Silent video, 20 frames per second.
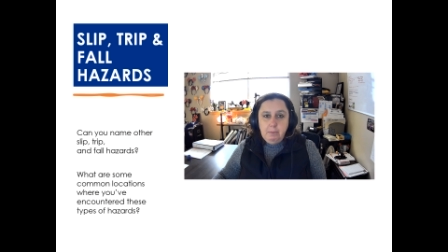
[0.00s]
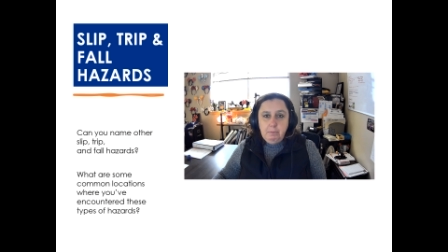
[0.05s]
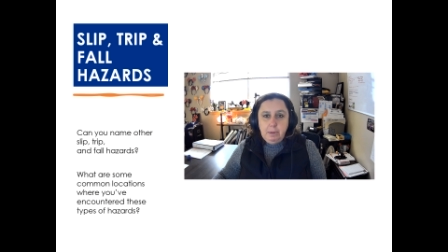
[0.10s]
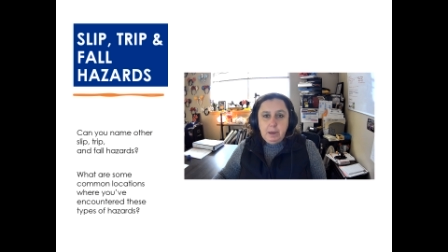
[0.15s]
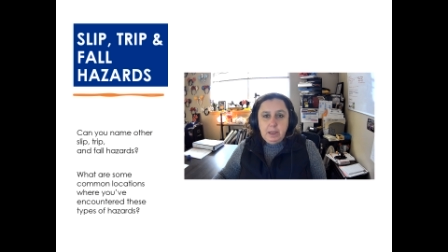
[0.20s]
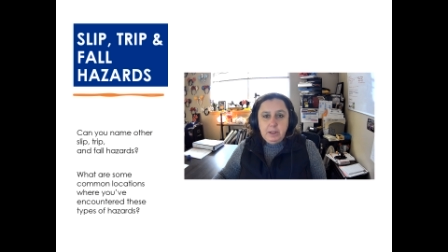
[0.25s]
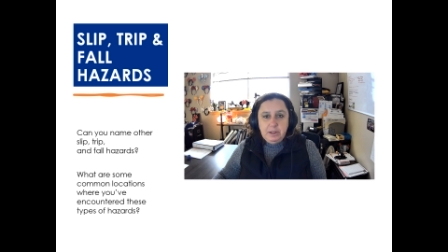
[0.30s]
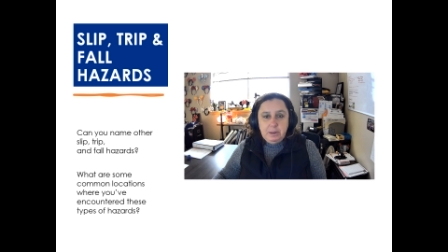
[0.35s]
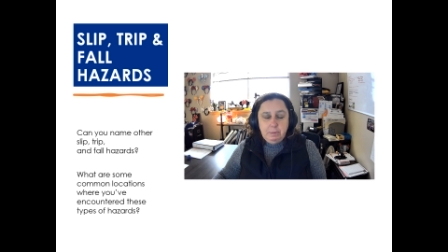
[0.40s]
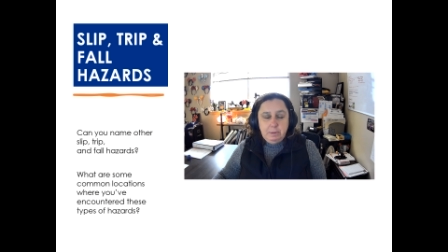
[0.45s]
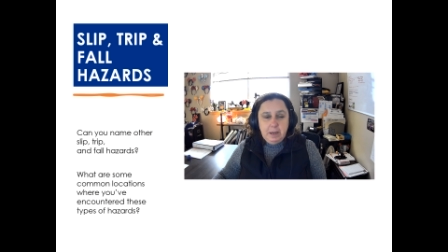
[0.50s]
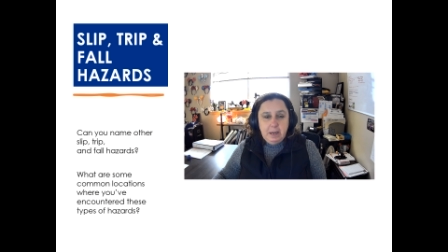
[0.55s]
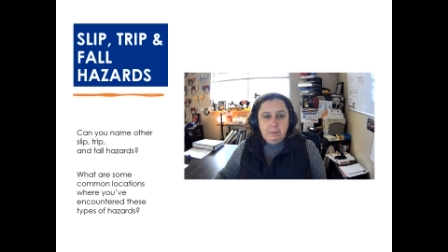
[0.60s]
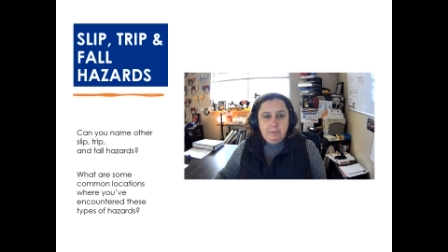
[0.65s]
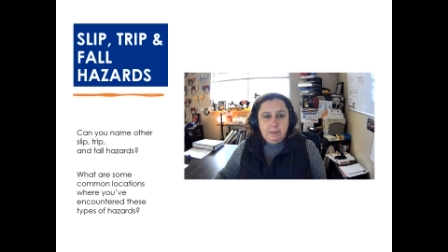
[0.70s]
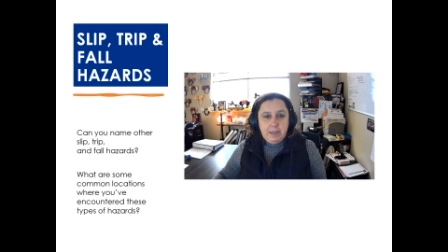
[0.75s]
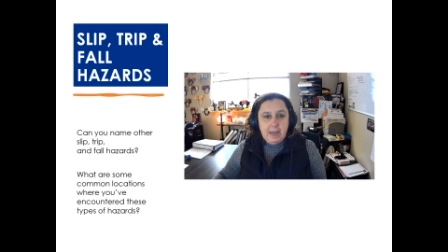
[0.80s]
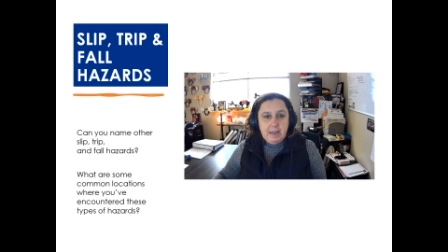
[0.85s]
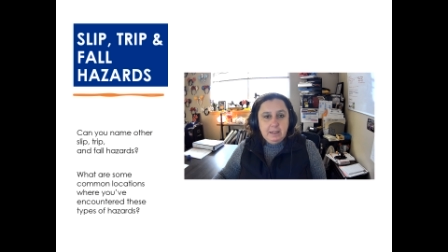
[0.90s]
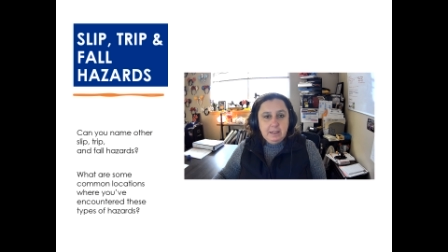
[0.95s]
But
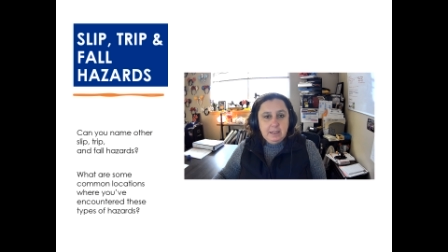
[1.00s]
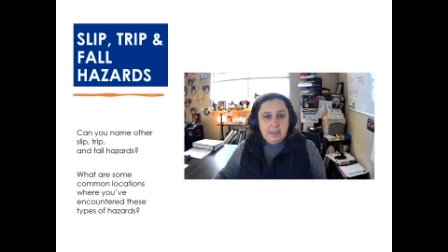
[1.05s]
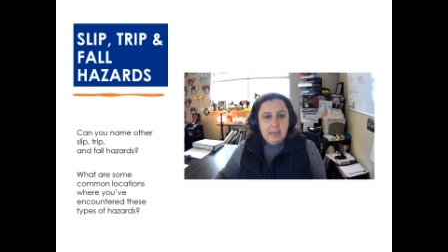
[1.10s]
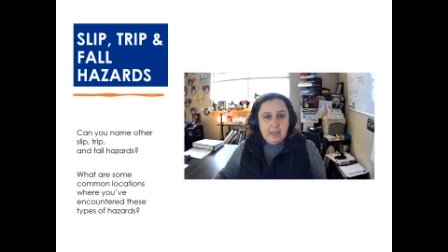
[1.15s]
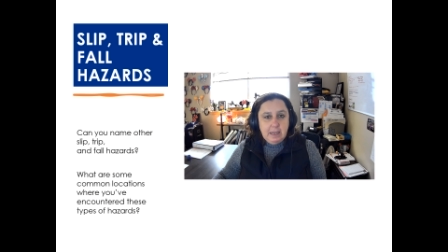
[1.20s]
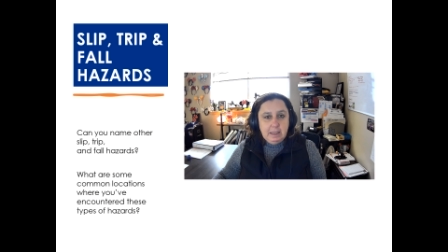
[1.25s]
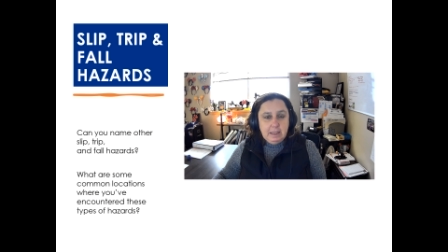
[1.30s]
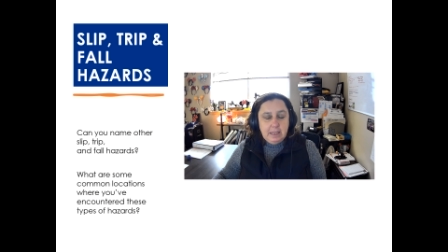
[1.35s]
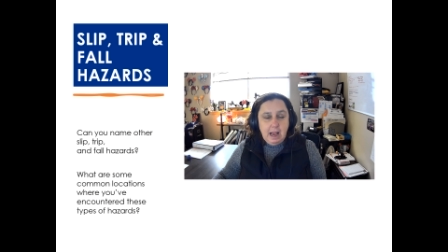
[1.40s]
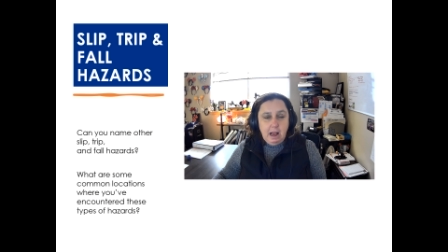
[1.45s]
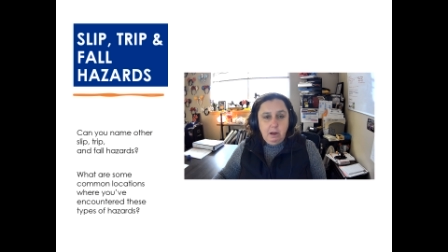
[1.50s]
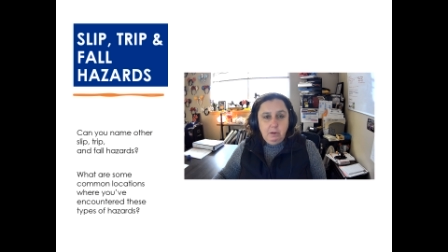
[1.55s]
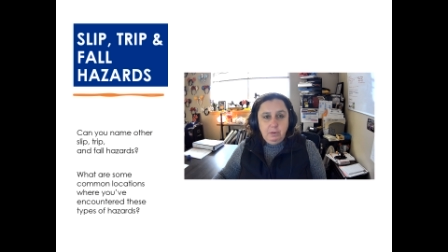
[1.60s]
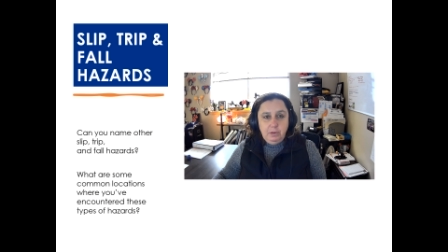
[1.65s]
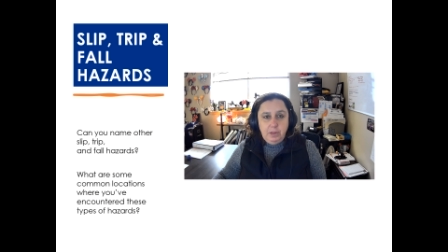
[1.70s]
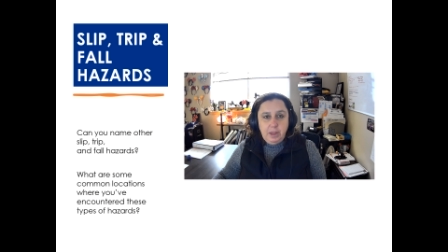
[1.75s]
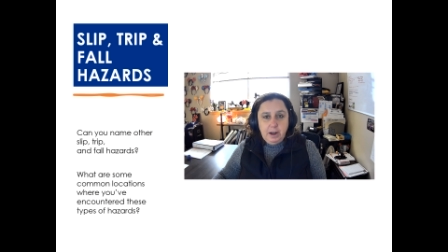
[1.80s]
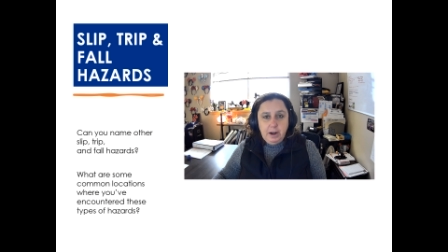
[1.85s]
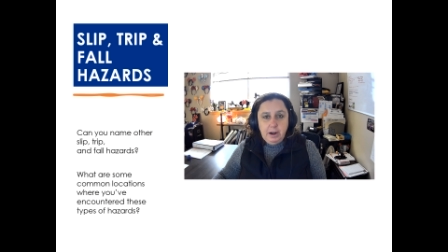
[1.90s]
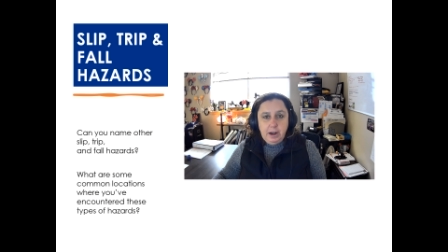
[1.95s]
sometimes ice gets out
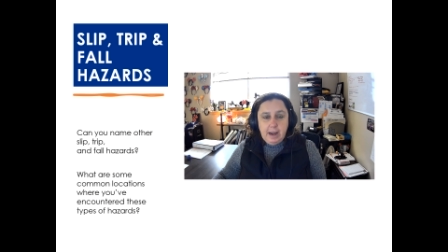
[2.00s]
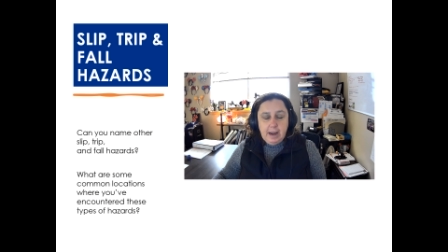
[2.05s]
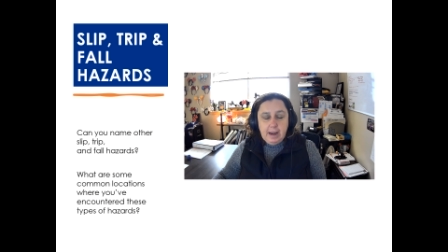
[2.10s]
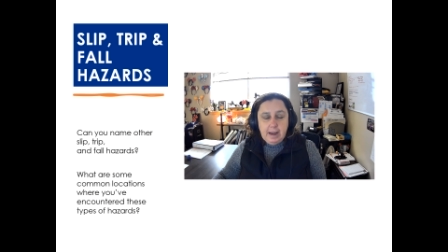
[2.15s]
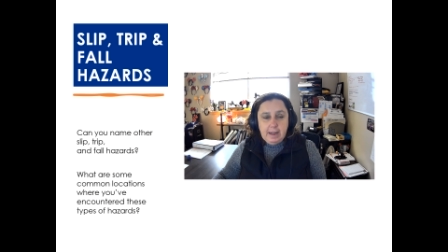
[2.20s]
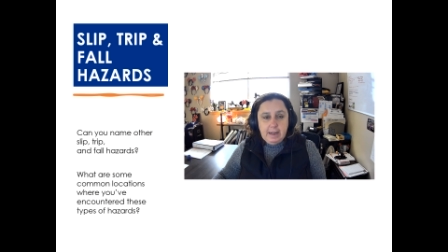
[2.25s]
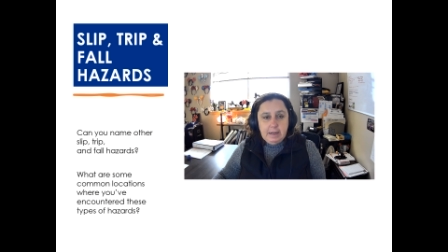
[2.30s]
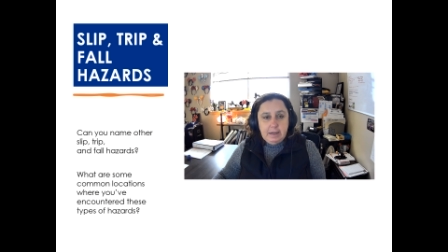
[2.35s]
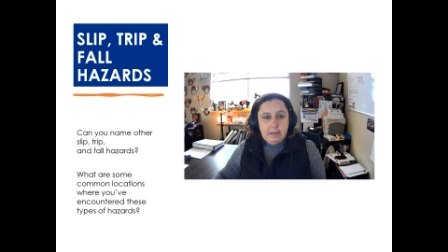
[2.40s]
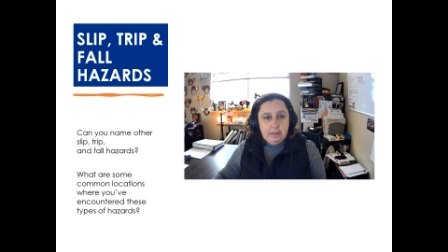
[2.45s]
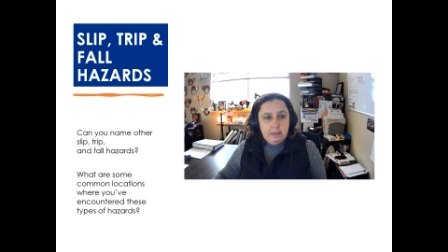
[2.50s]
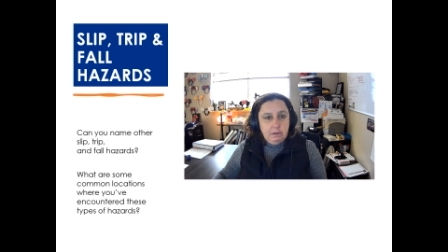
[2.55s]
there and